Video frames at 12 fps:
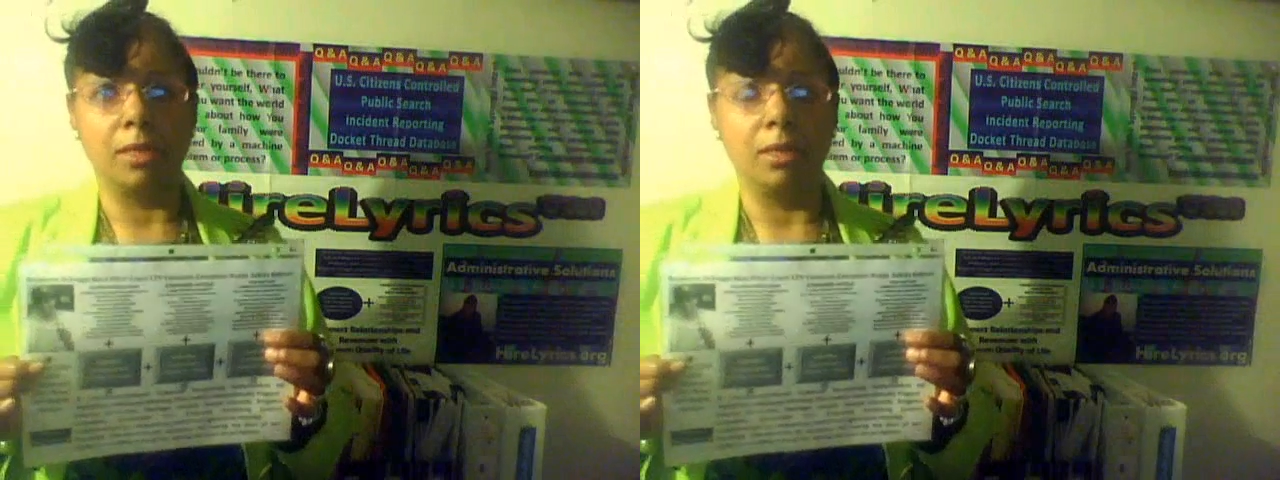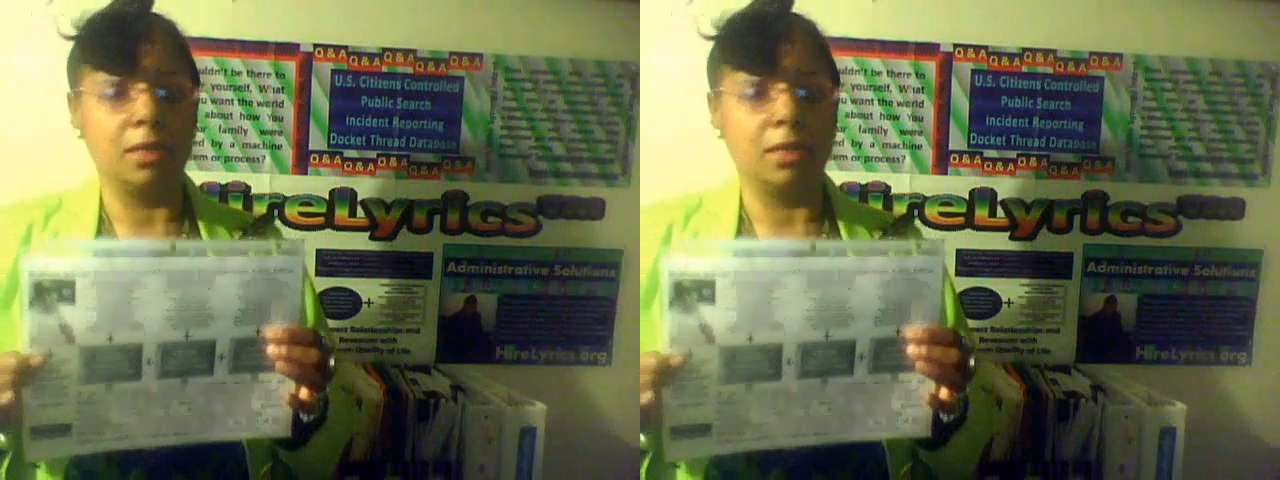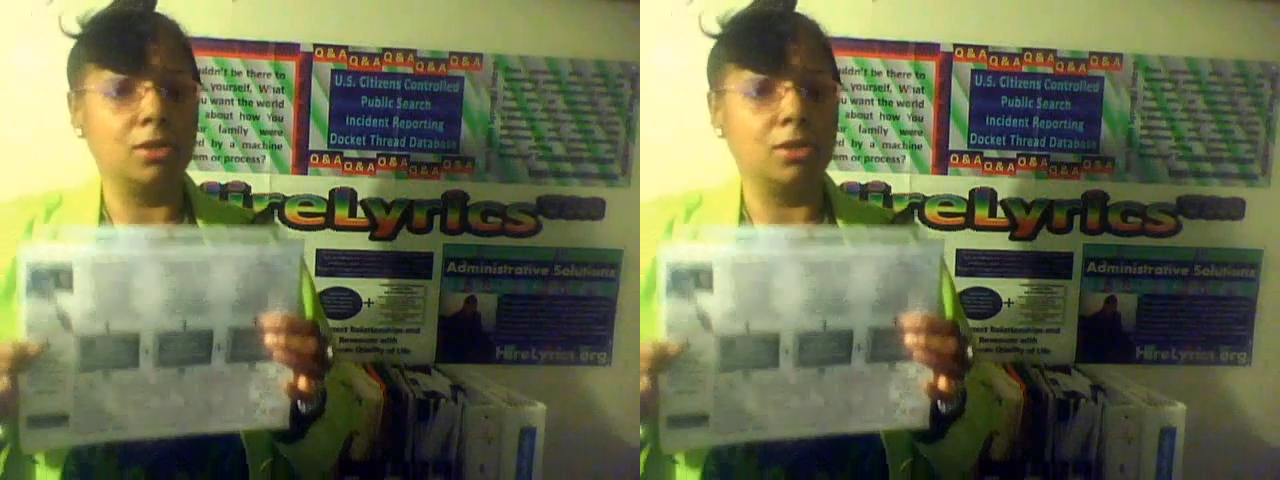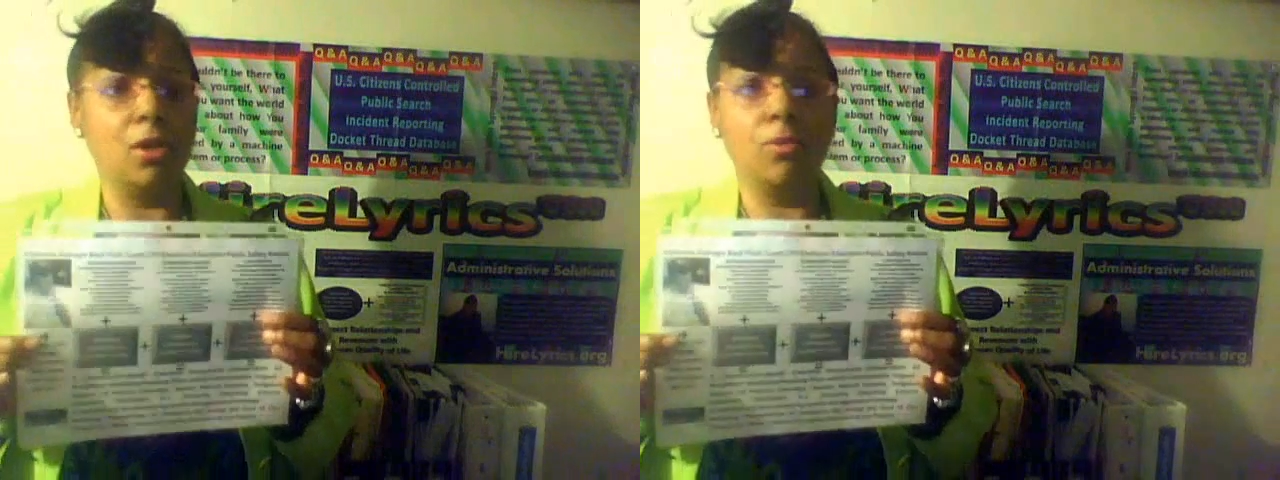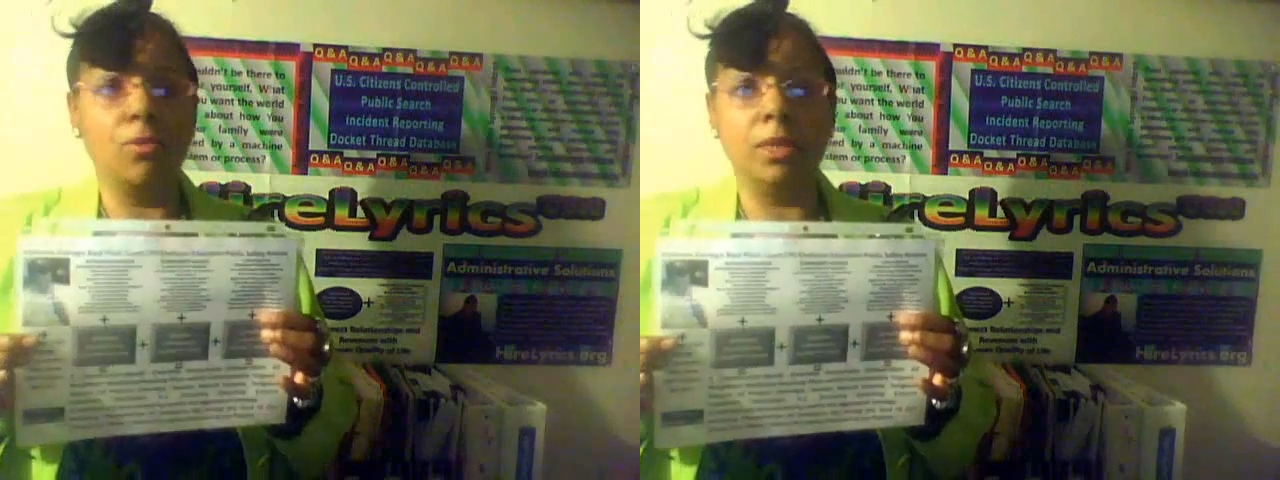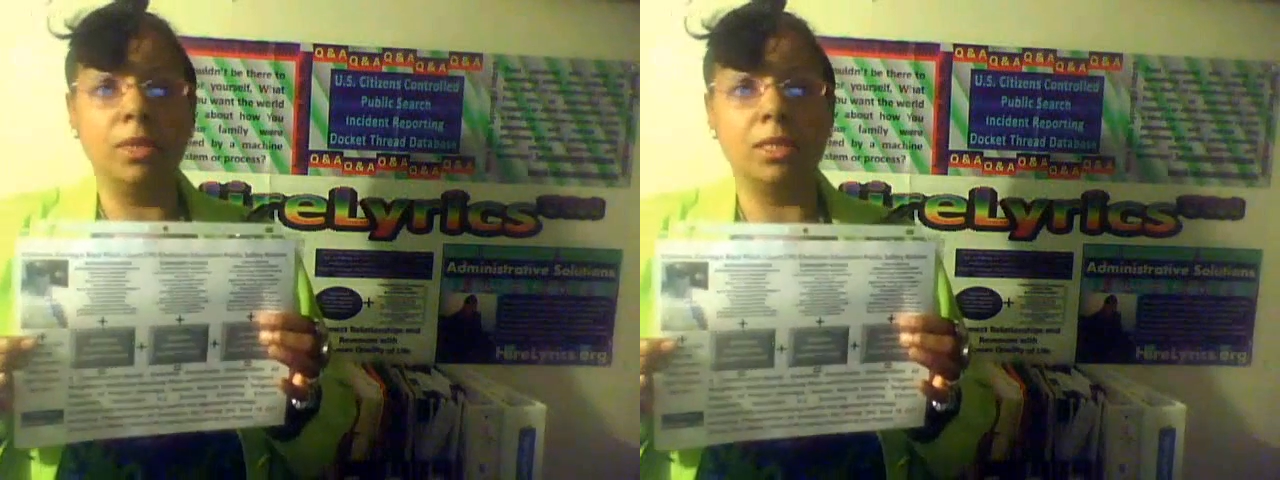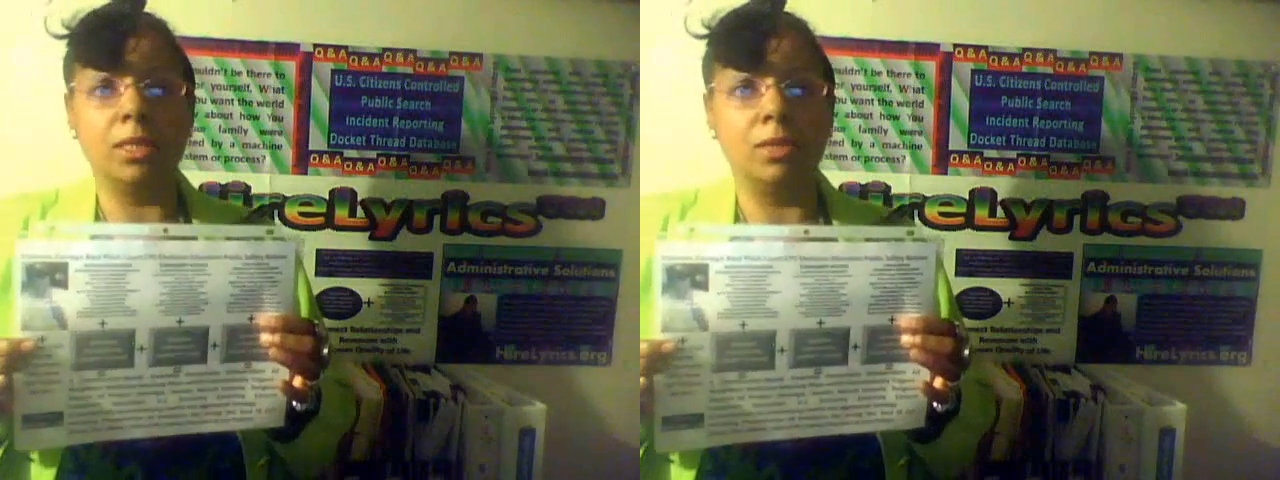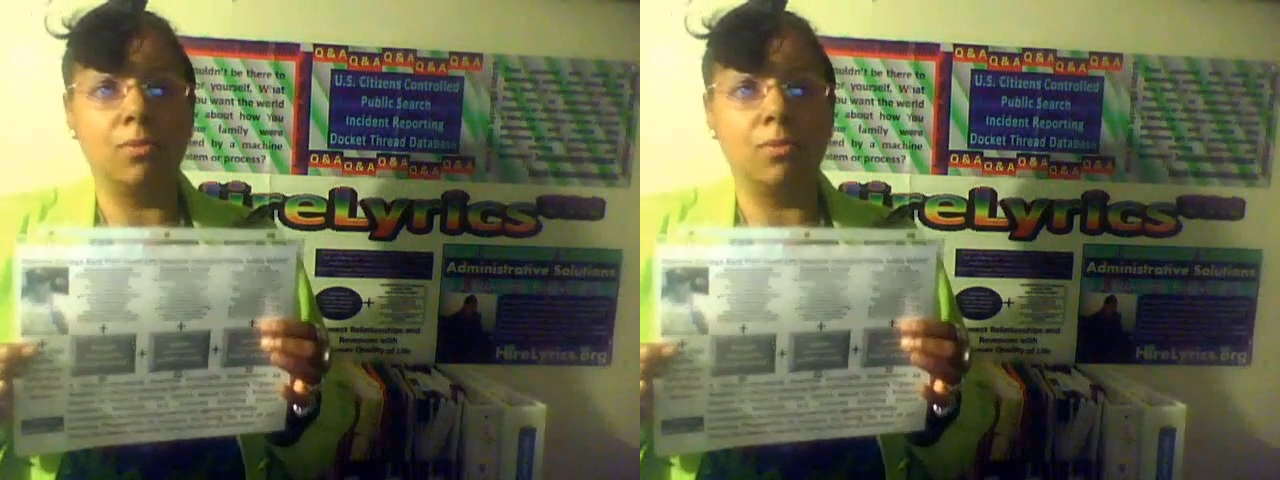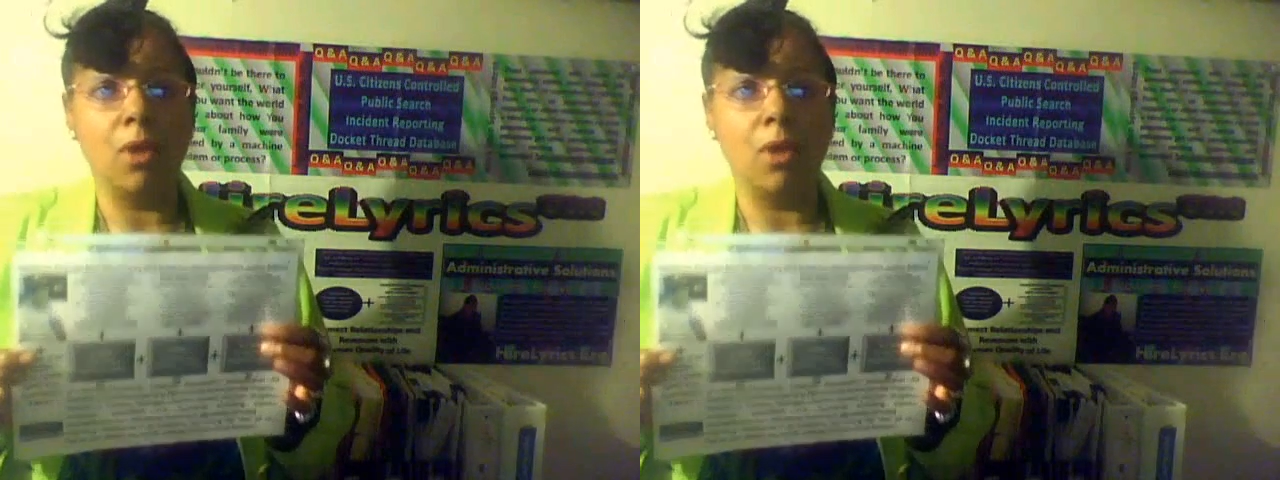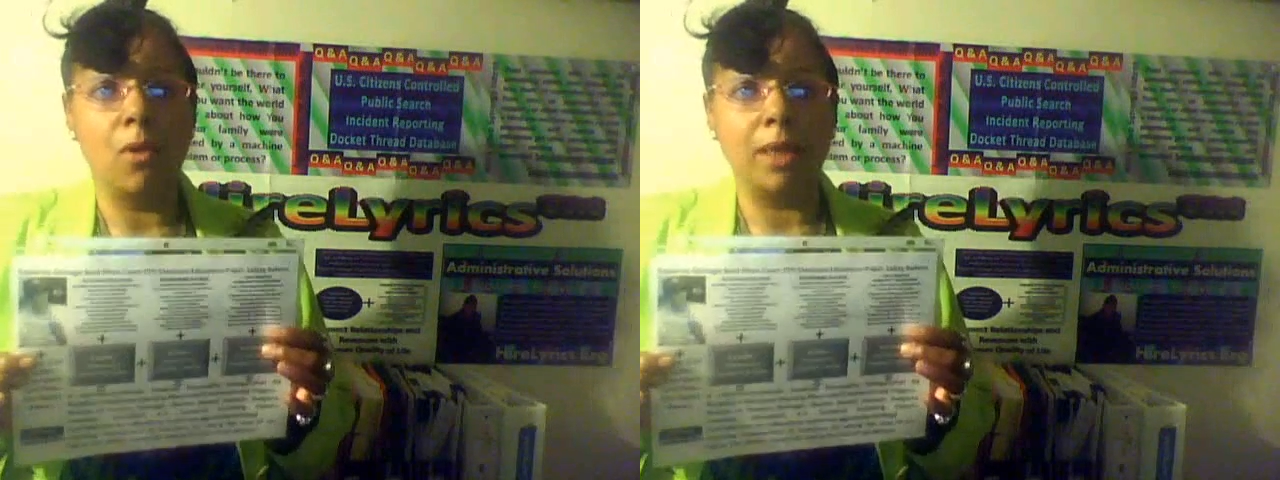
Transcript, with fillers: There's no reason in the world